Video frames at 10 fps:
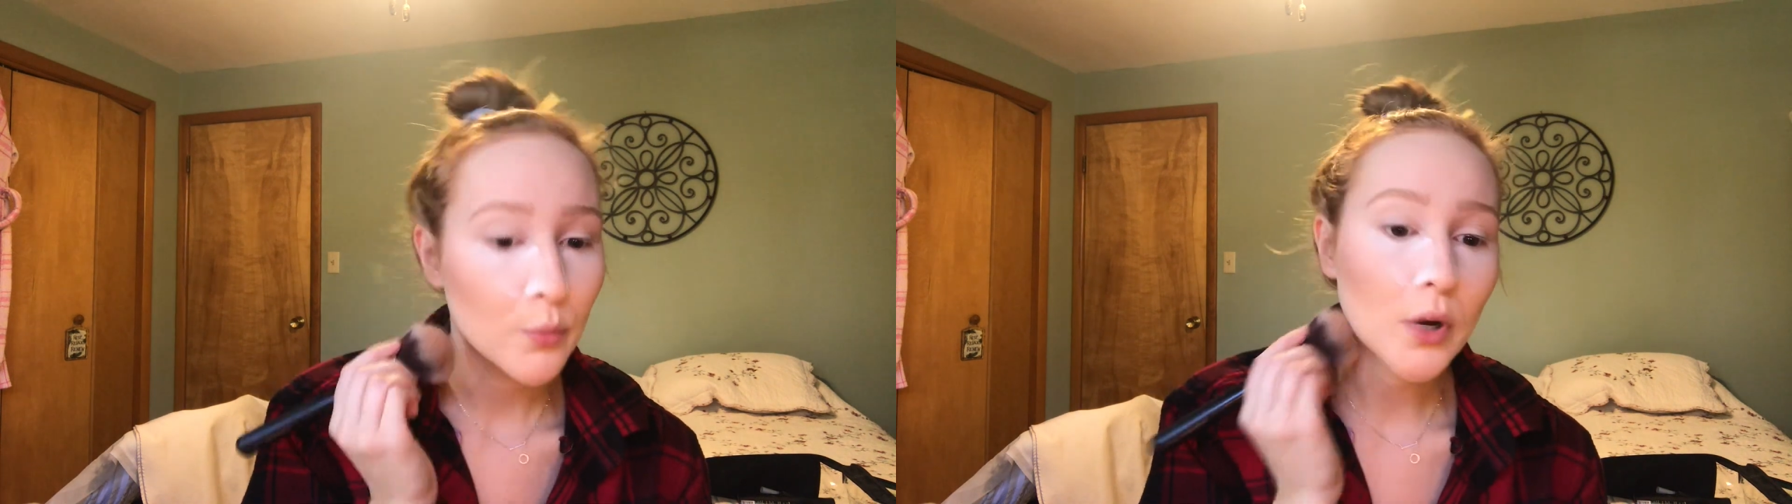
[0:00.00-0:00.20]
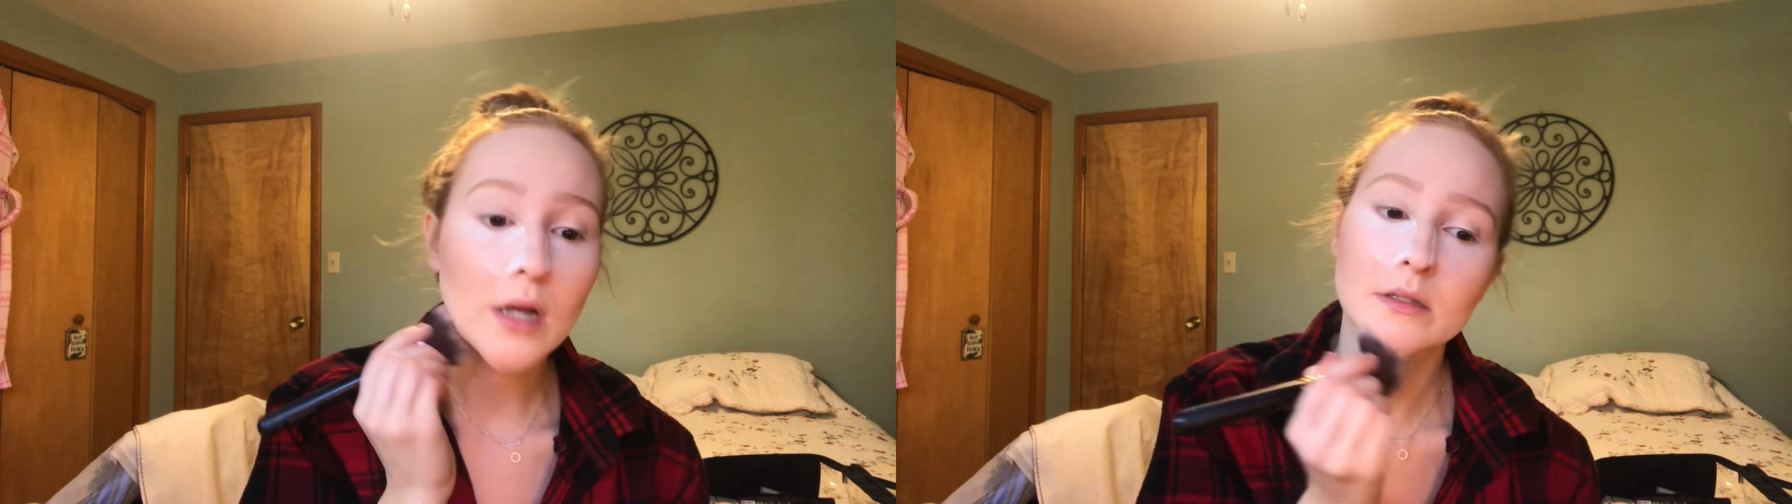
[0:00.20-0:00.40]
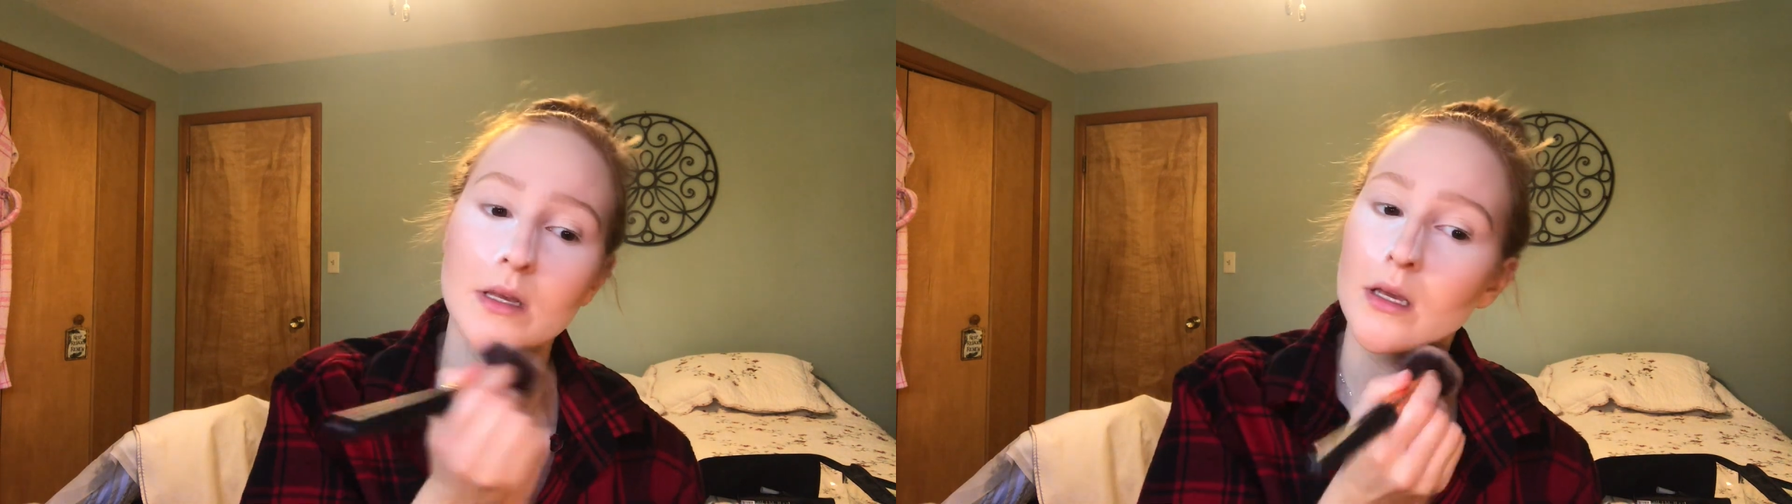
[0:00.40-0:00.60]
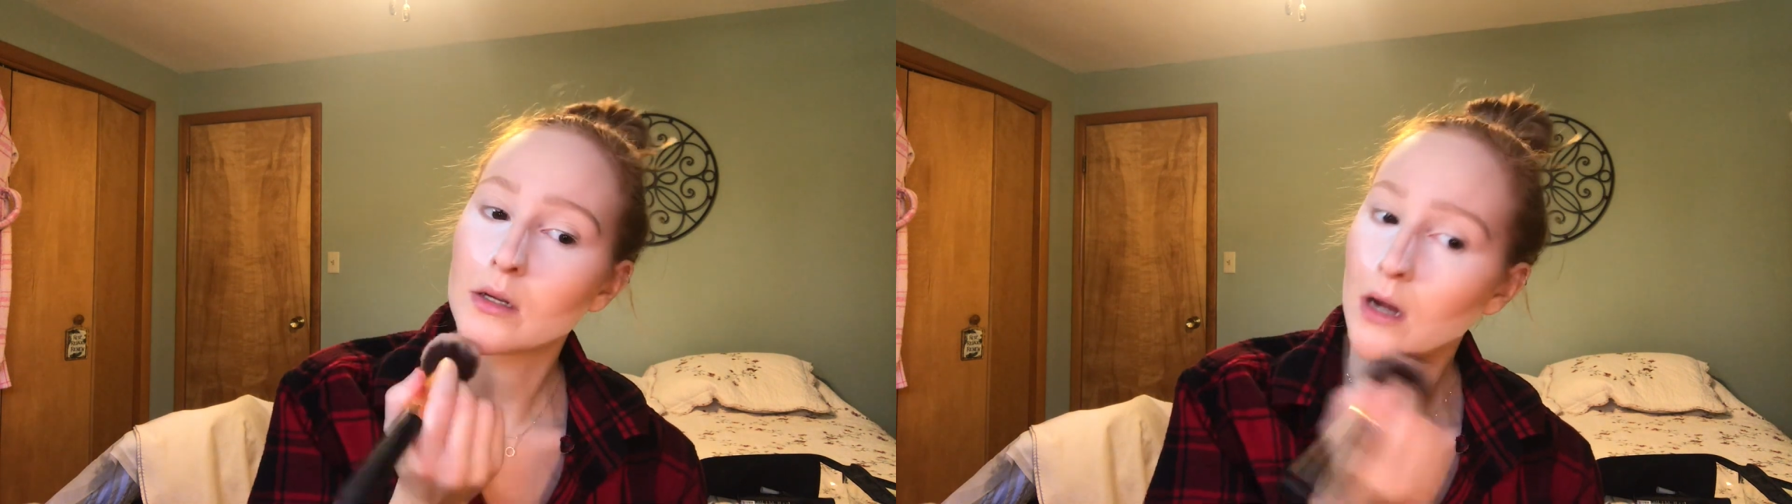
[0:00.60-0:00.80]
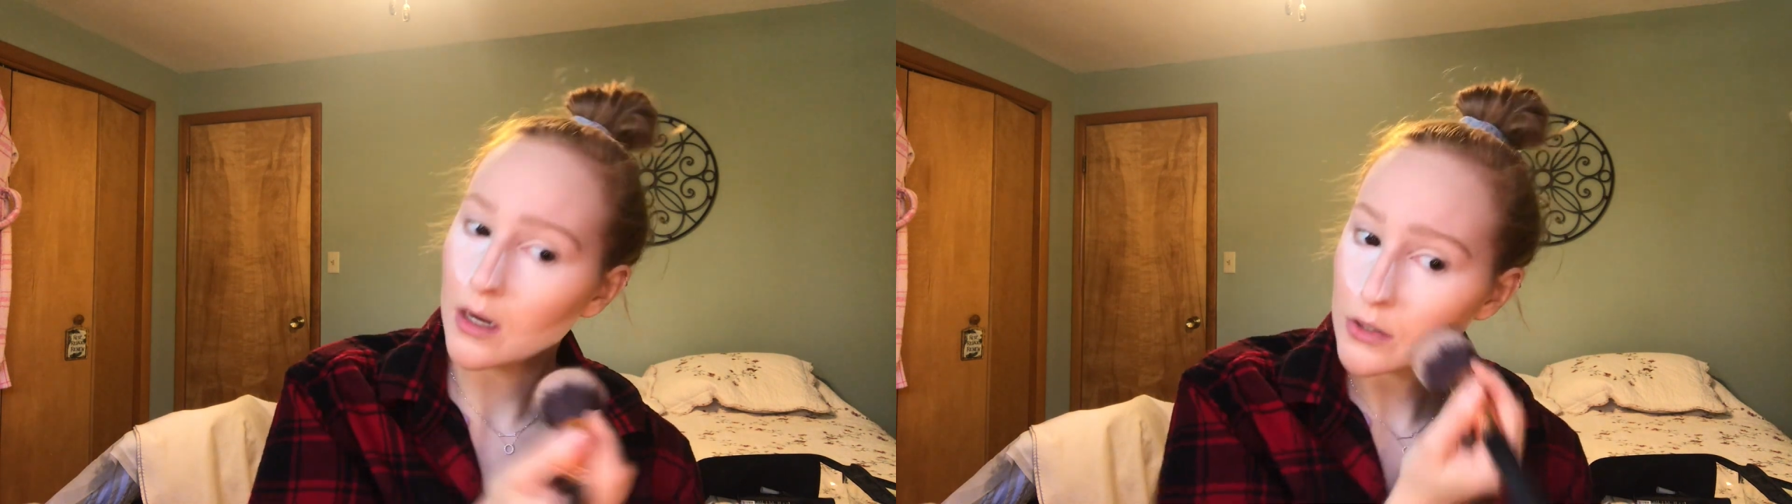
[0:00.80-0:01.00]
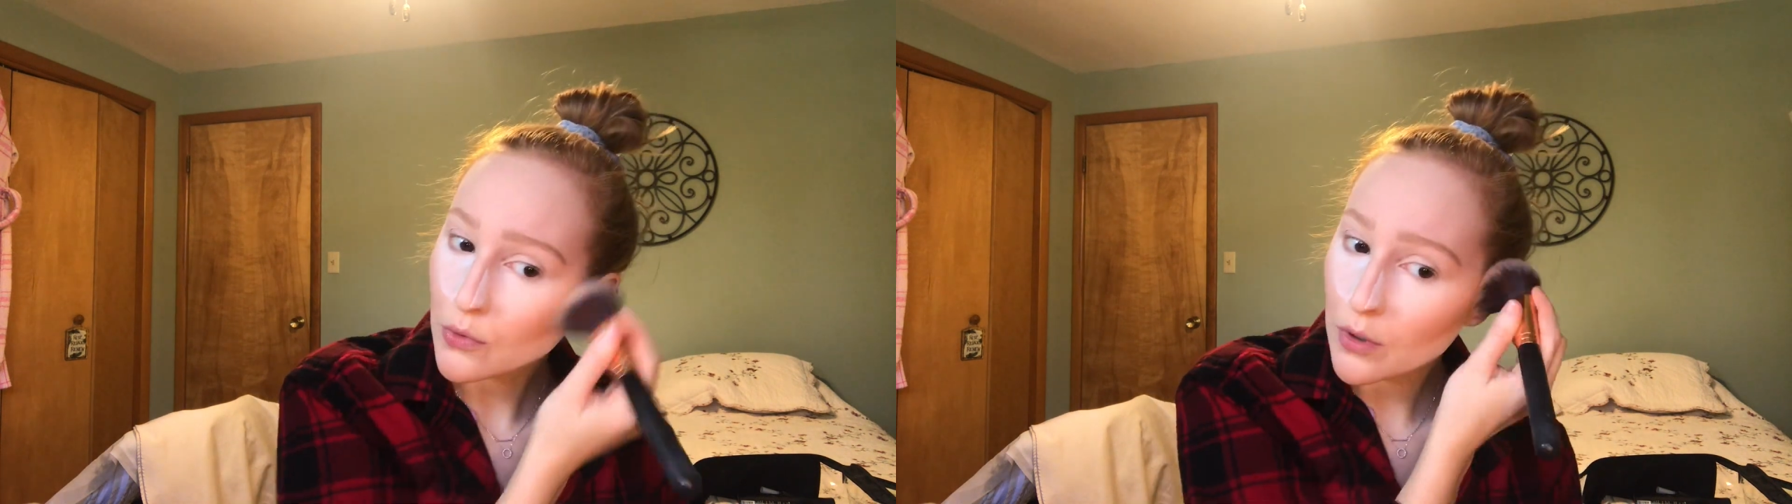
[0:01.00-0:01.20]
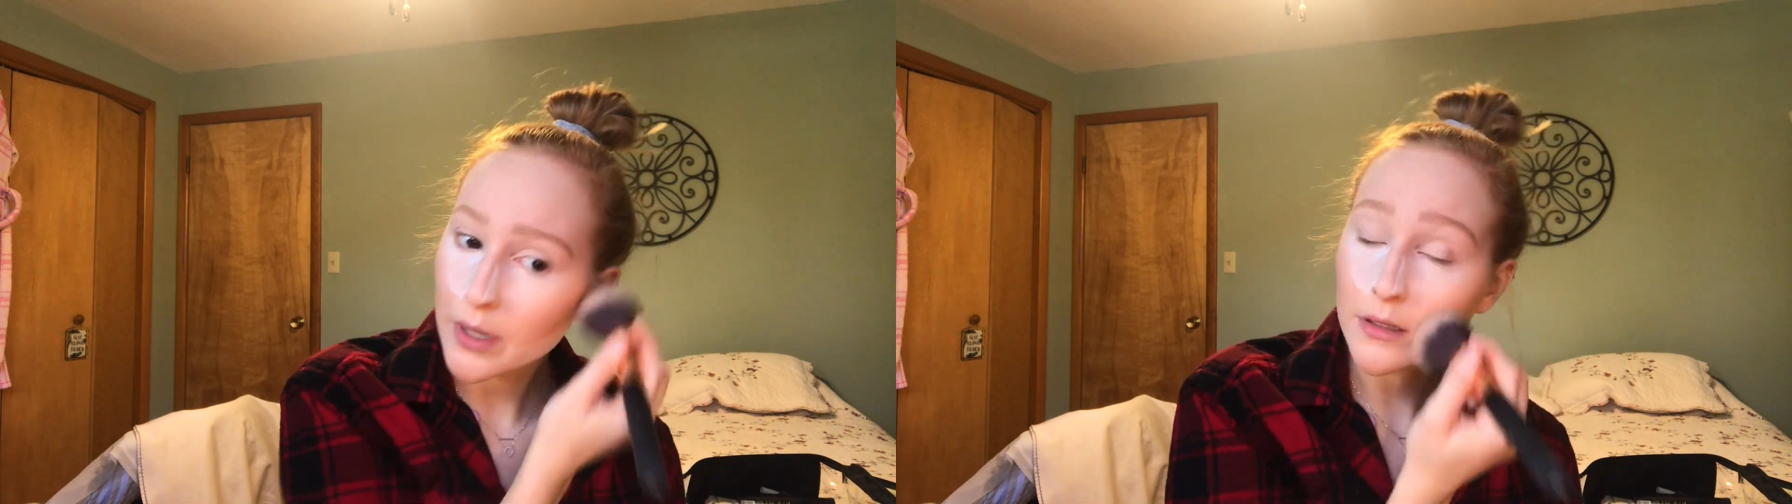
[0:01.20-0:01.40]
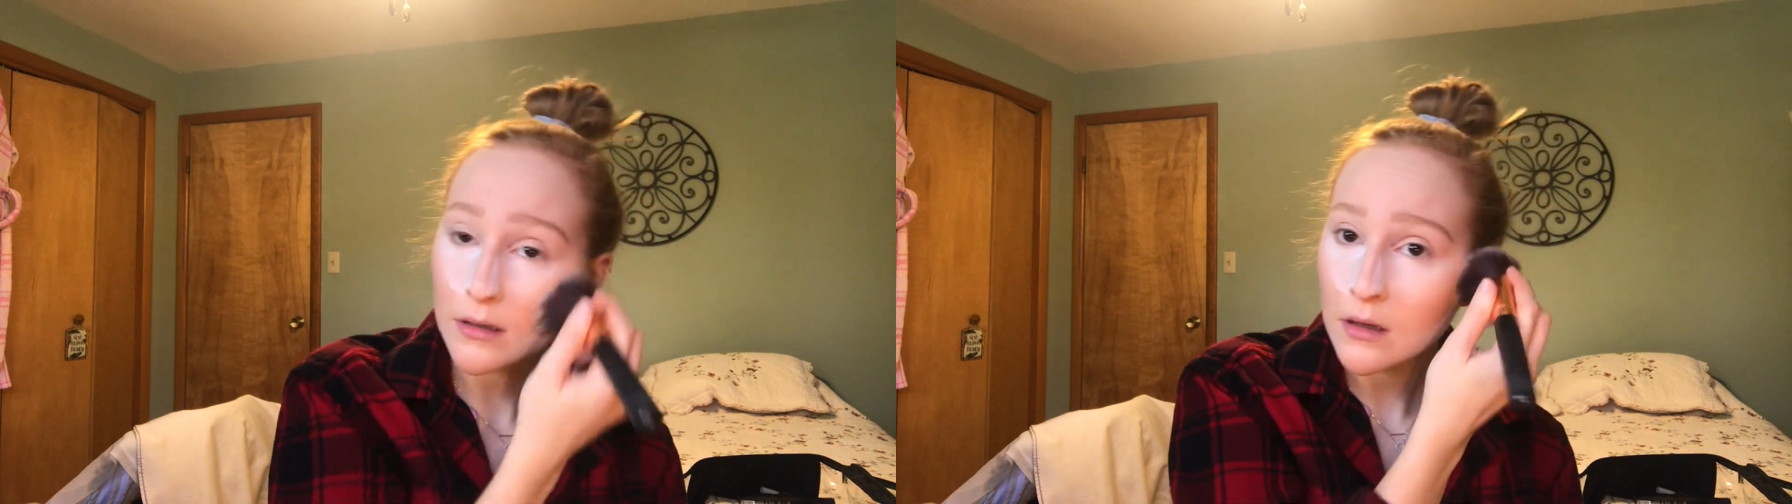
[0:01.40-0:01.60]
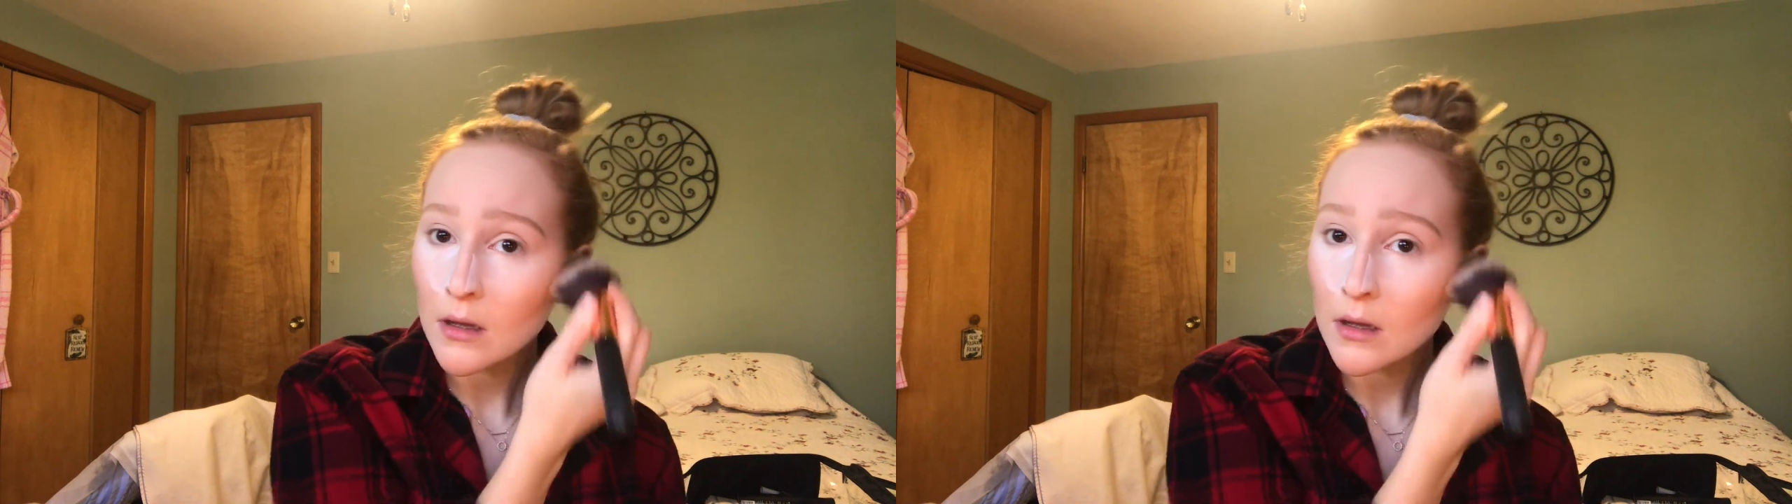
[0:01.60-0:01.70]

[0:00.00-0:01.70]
bronzing and contouring,